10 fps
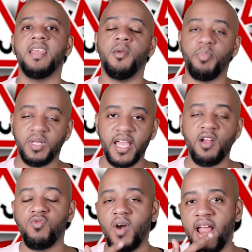then play
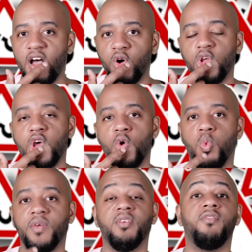around
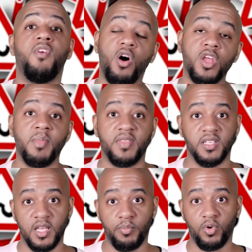with the volume of the
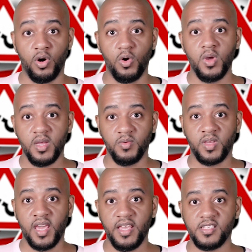lip roll,
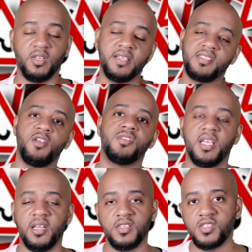okay? So let's say you're
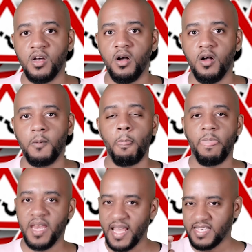singing a song
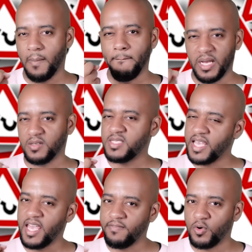and it has a belty
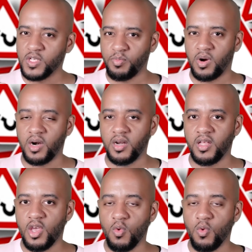head voice part.